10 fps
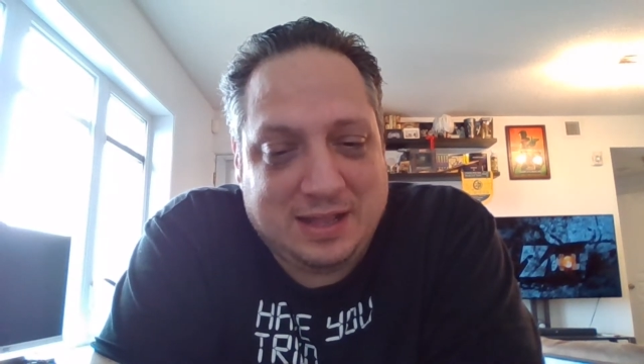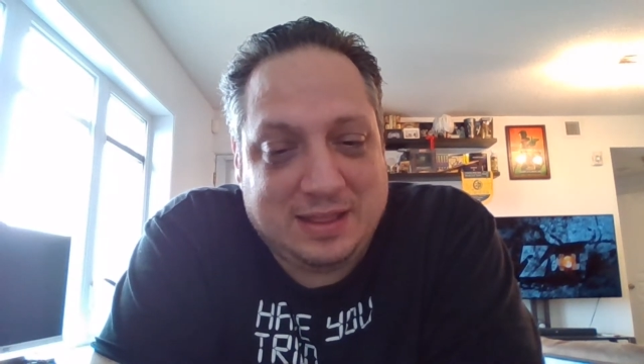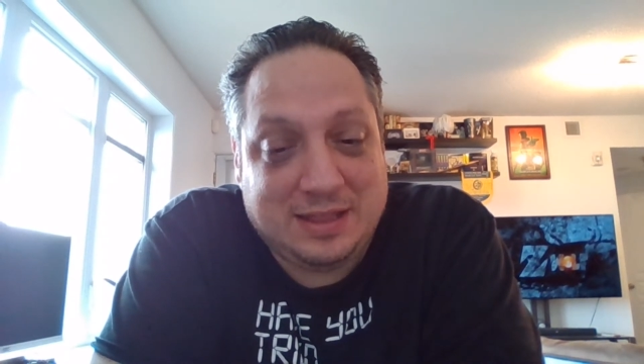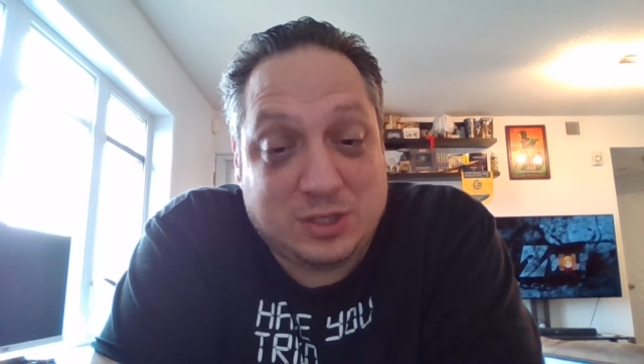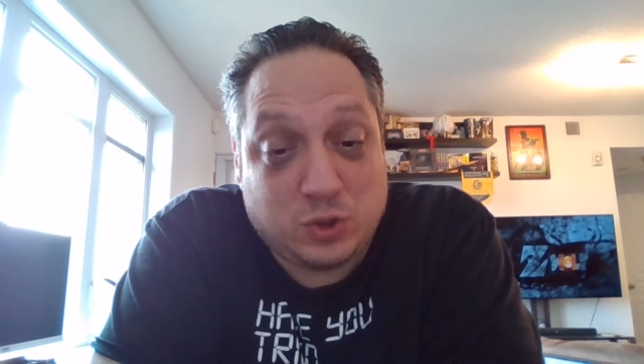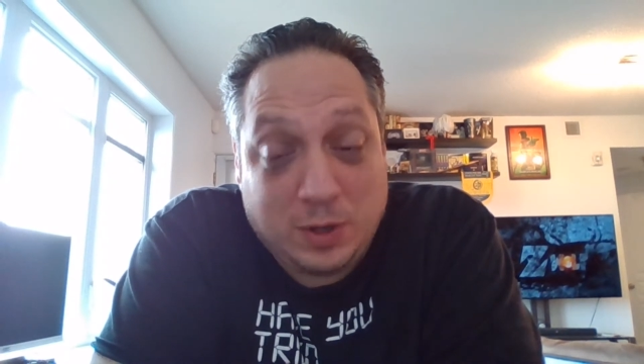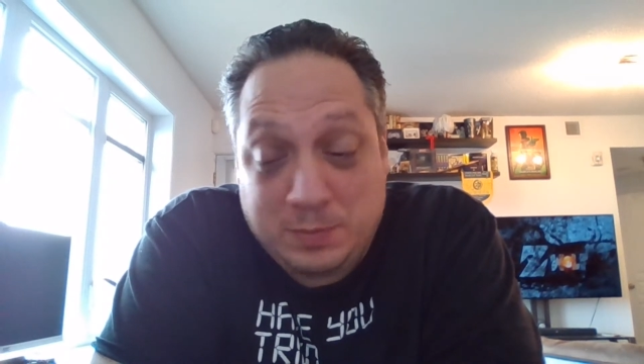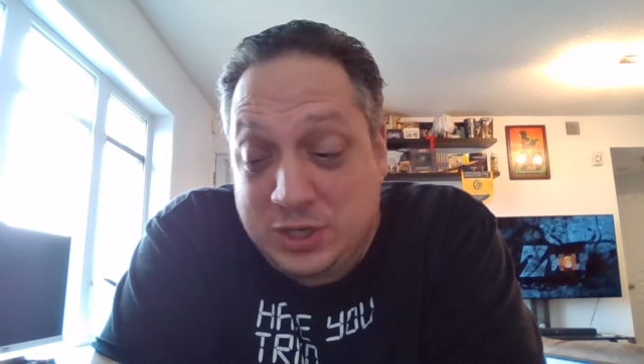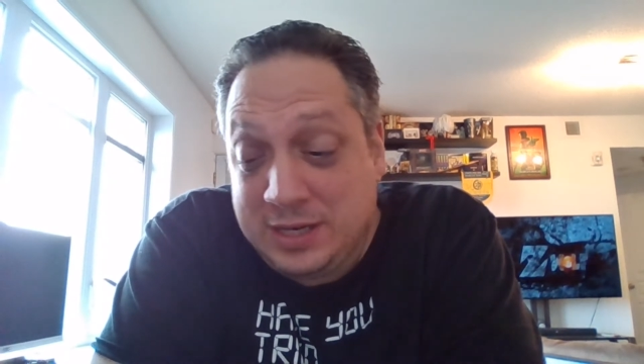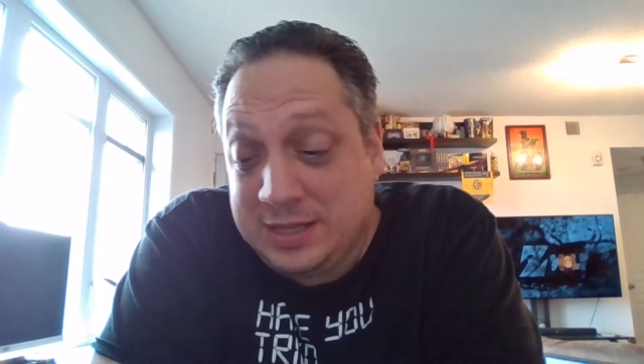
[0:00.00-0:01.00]
in the
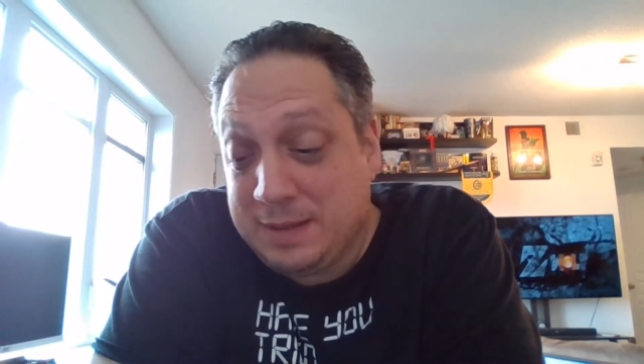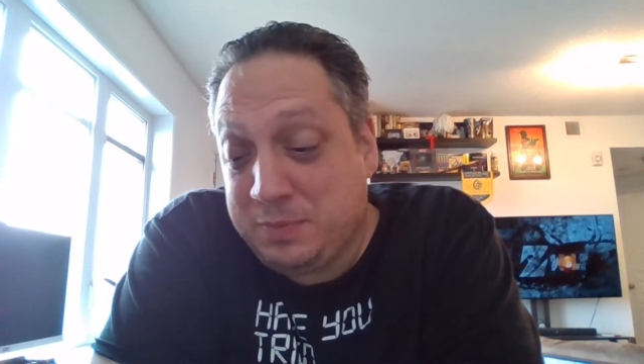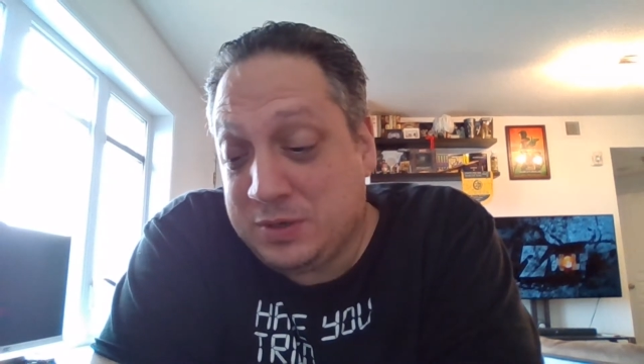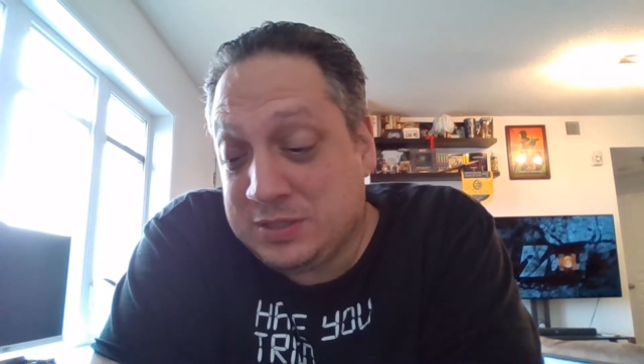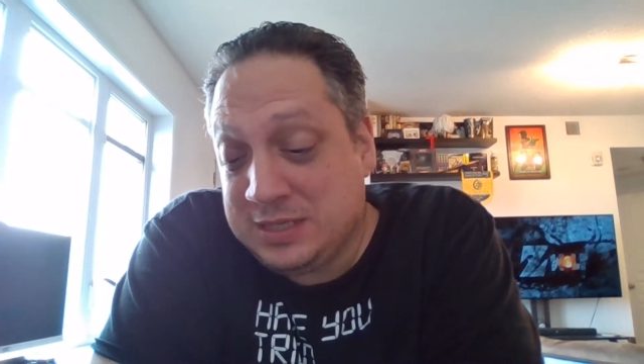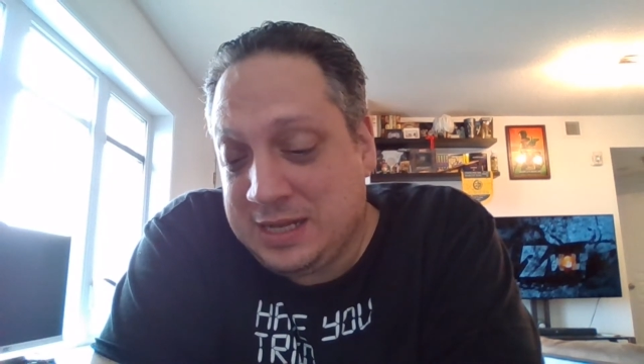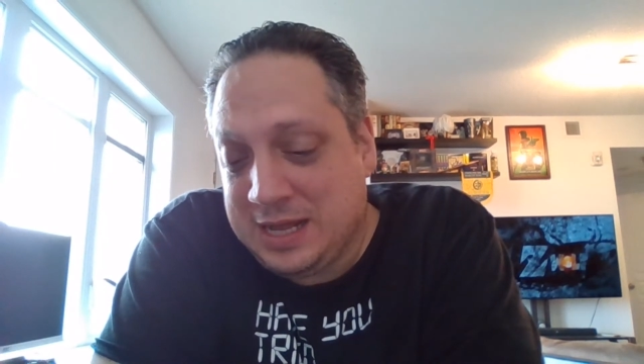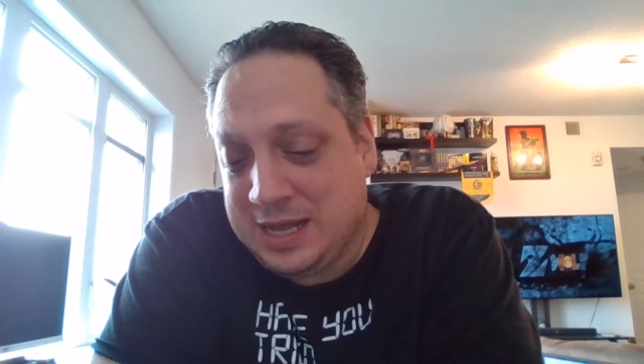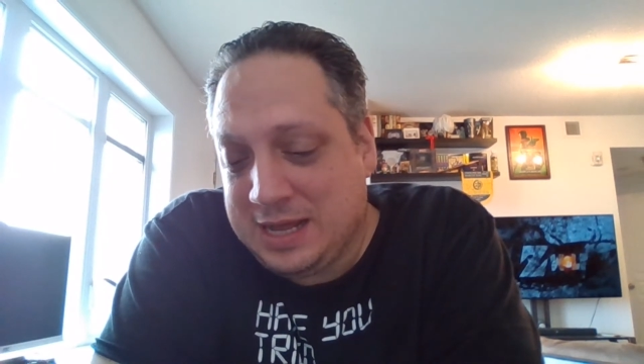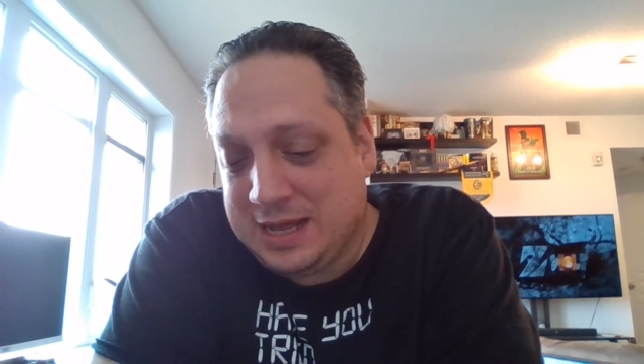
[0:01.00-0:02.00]
description. The person
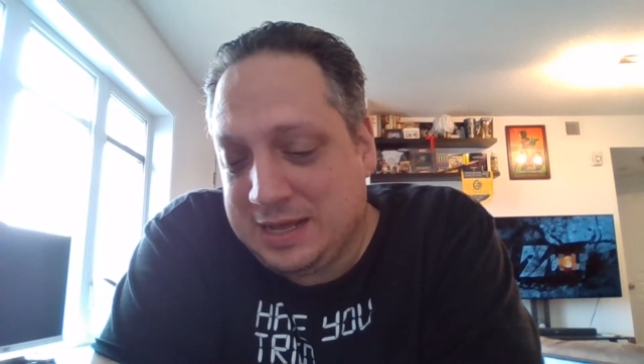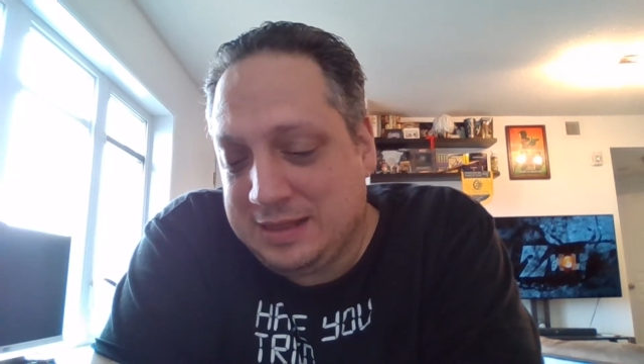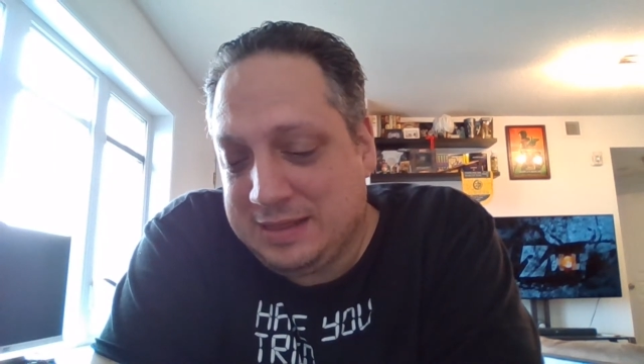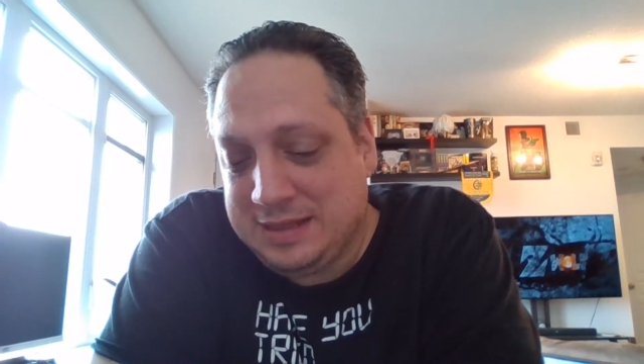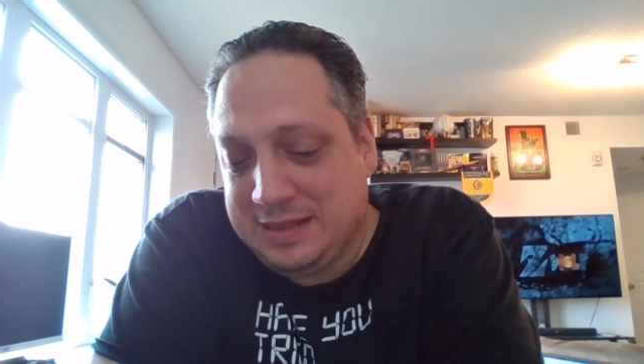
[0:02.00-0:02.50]
uh,